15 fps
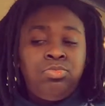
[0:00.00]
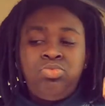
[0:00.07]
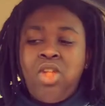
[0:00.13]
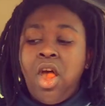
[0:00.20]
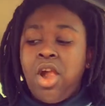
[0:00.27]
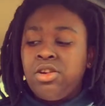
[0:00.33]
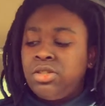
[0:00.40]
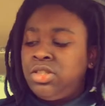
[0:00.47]

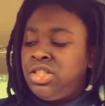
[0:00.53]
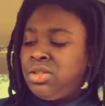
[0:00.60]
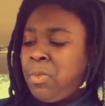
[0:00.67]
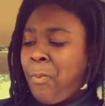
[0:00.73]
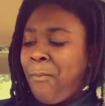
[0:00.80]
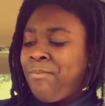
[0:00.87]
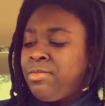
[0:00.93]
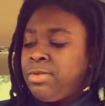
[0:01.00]
Yeah,
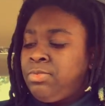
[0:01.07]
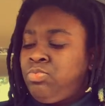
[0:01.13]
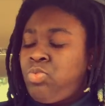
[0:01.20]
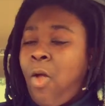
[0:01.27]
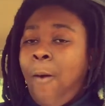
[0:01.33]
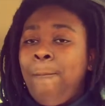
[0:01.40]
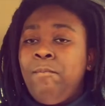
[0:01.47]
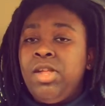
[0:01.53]

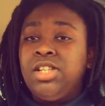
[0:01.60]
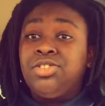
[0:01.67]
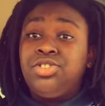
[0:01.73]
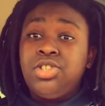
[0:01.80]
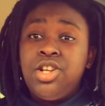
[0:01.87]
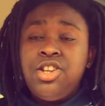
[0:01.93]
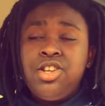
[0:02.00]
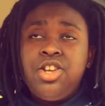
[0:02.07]
at
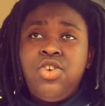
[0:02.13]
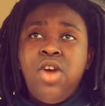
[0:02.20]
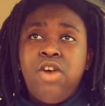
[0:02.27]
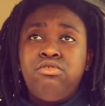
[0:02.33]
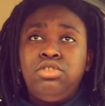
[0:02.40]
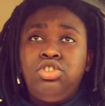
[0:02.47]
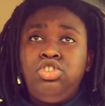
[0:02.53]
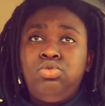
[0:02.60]
Sonic you
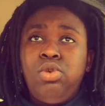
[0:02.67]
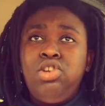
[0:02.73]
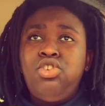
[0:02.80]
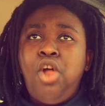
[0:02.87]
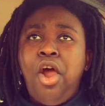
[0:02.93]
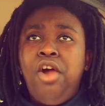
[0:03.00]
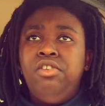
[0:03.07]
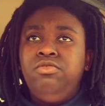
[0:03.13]
have a choice
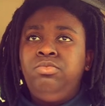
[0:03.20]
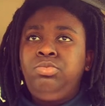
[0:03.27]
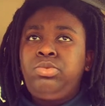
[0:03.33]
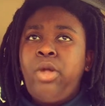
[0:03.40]
of